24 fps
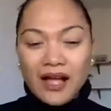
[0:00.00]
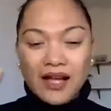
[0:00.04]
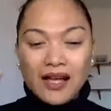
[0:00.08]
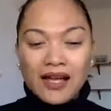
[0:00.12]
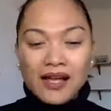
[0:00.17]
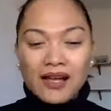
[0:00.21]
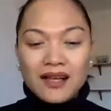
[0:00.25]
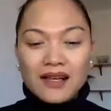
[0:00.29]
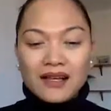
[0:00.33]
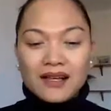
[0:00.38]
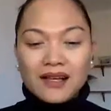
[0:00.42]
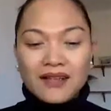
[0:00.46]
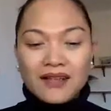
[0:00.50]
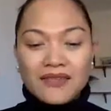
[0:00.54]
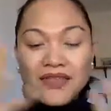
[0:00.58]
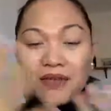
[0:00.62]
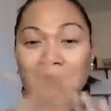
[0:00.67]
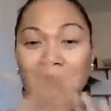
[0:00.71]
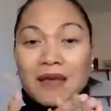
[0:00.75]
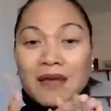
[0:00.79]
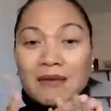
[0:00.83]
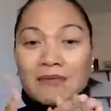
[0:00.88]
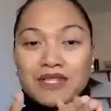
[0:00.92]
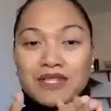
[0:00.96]
the
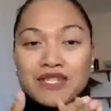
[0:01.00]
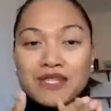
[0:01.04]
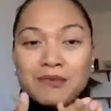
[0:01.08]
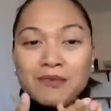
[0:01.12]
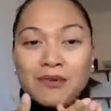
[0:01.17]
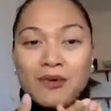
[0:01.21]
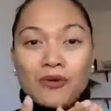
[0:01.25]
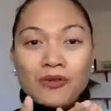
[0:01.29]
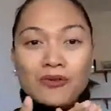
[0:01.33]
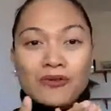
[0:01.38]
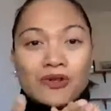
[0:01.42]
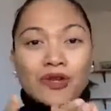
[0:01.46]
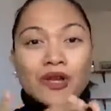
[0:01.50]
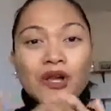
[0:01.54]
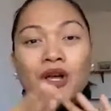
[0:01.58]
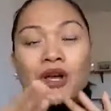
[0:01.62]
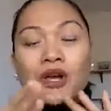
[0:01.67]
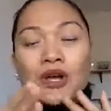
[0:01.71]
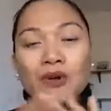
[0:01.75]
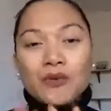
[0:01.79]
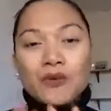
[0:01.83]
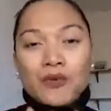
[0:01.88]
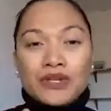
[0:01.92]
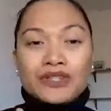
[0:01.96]
blemish prone,
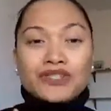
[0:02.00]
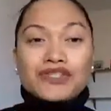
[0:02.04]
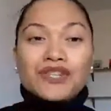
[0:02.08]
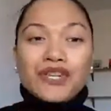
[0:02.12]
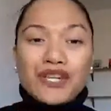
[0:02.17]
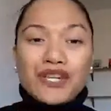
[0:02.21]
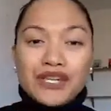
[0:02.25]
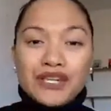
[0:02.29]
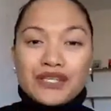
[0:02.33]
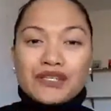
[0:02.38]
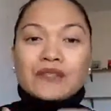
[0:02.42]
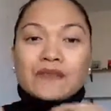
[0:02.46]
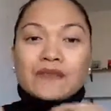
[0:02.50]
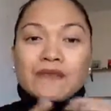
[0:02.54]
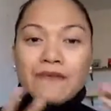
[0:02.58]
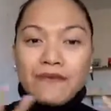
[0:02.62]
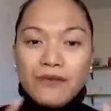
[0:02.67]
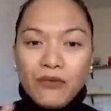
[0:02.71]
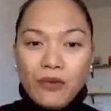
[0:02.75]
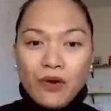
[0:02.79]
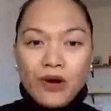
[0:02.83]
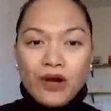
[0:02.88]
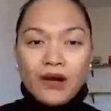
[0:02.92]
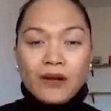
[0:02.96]
which is
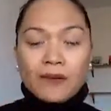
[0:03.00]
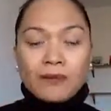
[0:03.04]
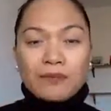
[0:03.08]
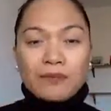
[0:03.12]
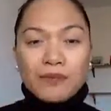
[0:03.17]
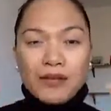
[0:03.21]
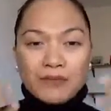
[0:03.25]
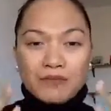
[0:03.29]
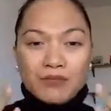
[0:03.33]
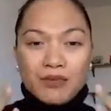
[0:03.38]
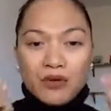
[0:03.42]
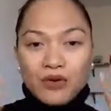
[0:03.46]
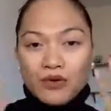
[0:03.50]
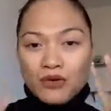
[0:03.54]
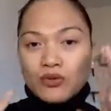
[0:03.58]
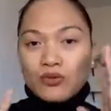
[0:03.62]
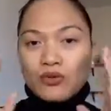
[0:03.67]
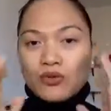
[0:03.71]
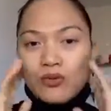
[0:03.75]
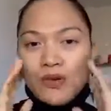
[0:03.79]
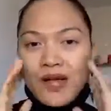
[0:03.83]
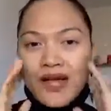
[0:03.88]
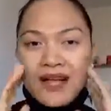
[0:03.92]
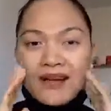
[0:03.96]
for people
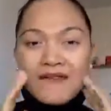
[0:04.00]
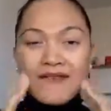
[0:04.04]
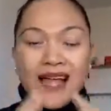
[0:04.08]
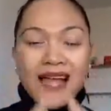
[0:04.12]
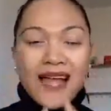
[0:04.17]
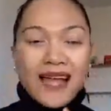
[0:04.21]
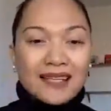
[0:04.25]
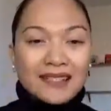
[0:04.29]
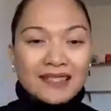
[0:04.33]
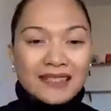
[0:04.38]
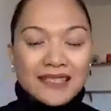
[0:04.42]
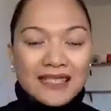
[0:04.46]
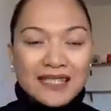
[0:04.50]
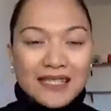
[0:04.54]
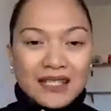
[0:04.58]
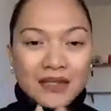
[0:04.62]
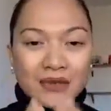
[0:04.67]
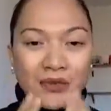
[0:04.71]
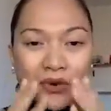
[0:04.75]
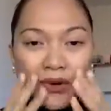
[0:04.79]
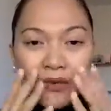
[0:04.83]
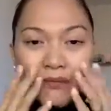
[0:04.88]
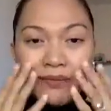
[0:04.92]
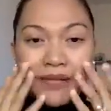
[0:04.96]
who have acne
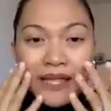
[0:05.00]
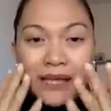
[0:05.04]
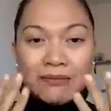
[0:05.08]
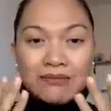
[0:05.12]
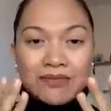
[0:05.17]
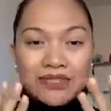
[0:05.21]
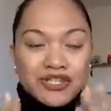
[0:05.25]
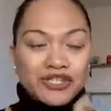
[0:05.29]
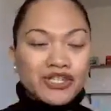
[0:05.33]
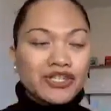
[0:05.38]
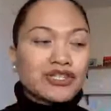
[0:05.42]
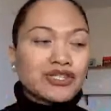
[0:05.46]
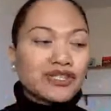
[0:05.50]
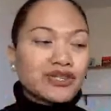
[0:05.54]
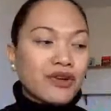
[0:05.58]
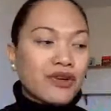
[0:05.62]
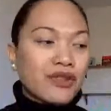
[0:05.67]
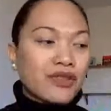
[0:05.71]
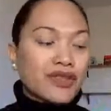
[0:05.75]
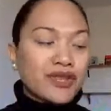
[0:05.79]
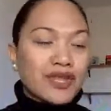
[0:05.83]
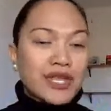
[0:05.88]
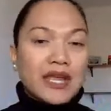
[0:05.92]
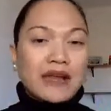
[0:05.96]
or blemishes
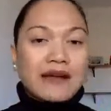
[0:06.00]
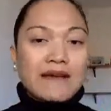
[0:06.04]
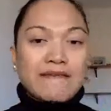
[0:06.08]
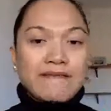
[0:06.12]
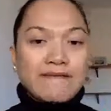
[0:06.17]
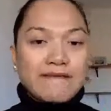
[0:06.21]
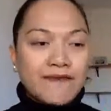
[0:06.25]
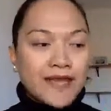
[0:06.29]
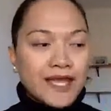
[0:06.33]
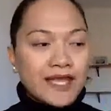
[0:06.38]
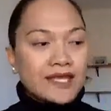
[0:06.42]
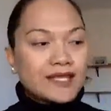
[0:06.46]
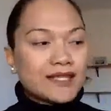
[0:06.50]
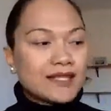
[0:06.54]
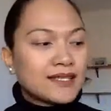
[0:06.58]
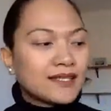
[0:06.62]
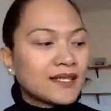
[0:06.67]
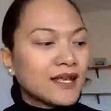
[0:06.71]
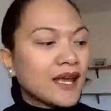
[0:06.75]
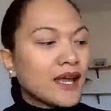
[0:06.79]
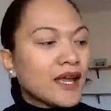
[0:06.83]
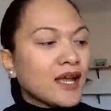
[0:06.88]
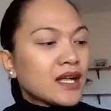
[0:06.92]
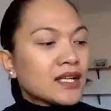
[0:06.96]
on their face.
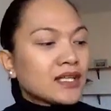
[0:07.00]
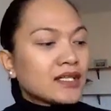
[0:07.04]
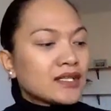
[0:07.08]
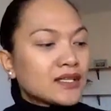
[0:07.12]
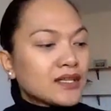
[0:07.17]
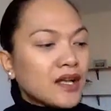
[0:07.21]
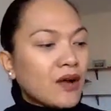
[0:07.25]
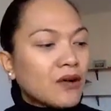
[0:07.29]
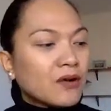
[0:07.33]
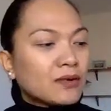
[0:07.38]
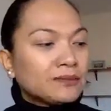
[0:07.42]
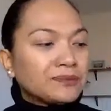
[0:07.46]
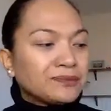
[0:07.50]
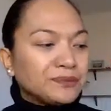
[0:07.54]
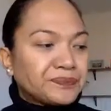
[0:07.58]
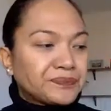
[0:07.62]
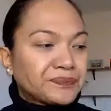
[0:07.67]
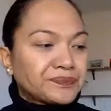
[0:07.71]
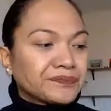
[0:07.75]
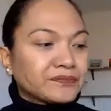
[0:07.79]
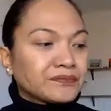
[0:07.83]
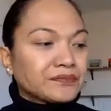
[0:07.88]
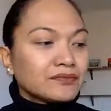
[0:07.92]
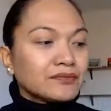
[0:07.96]
So
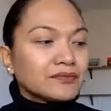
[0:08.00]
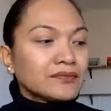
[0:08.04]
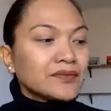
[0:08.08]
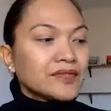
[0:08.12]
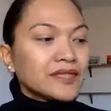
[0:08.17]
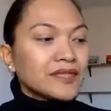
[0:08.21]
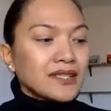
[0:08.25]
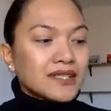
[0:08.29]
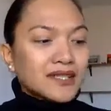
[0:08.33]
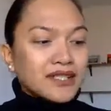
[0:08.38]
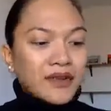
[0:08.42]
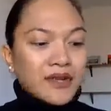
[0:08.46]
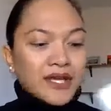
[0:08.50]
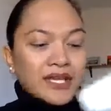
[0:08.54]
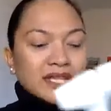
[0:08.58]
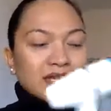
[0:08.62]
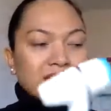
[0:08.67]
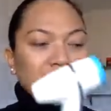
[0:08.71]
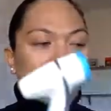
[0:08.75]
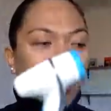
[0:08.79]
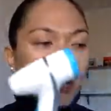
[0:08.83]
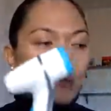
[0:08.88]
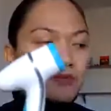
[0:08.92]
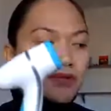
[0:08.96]

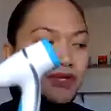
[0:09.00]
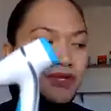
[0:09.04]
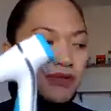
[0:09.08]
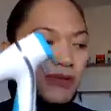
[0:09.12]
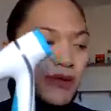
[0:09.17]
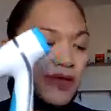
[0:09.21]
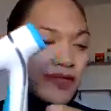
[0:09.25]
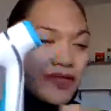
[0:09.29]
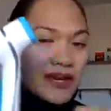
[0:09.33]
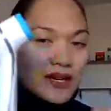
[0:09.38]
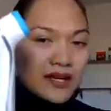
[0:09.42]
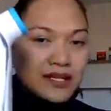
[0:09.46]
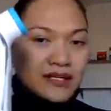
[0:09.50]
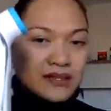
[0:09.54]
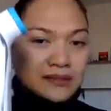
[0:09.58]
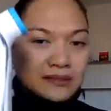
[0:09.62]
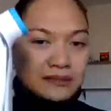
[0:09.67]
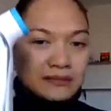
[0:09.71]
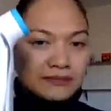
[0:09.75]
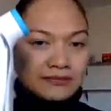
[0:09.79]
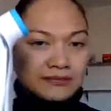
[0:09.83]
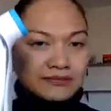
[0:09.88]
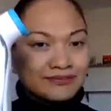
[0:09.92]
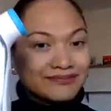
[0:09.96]
it comes with the
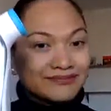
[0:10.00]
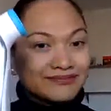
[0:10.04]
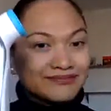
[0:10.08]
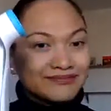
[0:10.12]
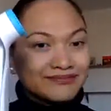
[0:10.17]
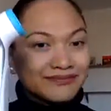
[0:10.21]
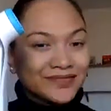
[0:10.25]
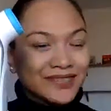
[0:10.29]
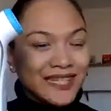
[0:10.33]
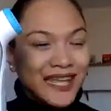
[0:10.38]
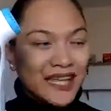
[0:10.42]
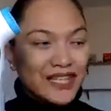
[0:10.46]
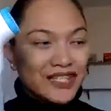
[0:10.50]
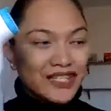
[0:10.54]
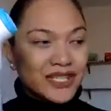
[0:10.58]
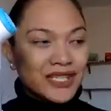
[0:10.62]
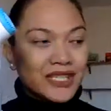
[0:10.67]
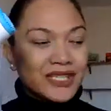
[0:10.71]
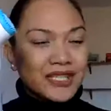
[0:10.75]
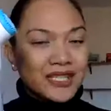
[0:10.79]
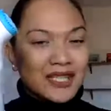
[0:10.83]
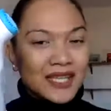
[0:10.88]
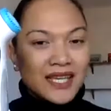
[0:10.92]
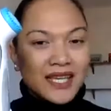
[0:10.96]

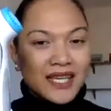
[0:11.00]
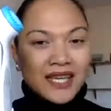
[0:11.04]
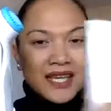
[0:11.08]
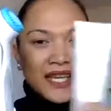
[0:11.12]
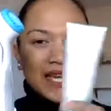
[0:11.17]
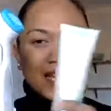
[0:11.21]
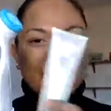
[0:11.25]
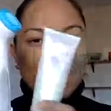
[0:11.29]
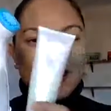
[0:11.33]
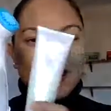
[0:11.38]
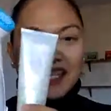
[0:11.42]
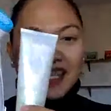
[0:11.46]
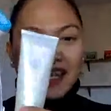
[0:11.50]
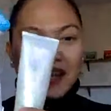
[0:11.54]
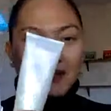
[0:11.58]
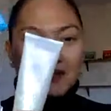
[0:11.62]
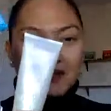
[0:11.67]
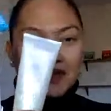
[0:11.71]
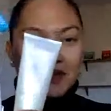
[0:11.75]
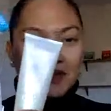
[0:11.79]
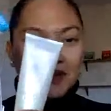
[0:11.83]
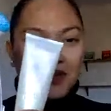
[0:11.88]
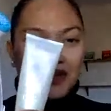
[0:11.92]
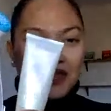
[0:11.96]
gadget, it
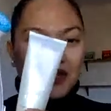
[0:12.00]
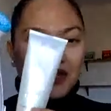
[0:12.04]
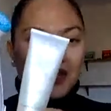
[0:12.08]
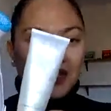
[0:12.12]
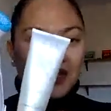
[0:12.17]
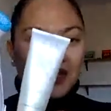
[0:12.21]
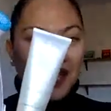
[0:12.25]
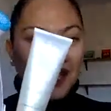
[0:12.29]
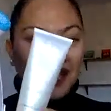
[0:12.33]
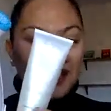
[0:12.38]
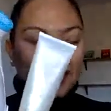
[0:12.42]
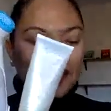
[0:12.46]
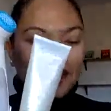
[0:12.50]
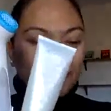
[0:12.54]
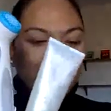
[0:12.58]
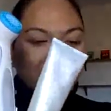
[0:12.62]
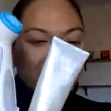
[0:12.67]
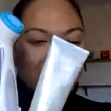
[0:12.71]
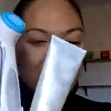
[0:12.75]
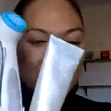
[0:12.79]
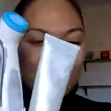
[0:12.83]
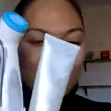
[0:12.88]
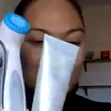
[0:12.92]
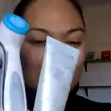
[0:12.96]
comes with the active
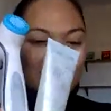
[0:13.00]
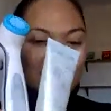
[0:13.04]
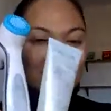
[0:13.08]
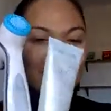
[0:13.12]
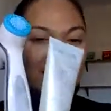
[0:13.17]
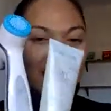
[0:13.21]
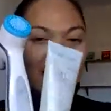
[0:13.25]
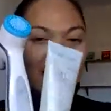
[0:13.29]
cleanser,